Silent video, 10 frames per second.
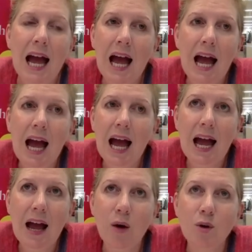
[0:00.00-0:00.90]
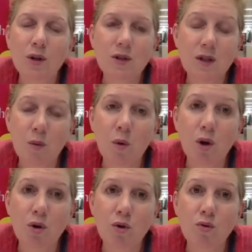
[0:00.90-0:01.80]
how can
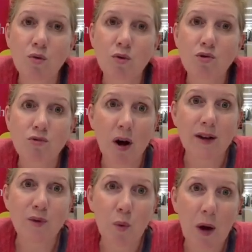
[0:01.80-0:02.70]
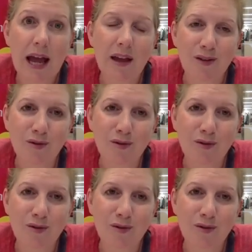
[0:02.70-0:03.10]
someone drive away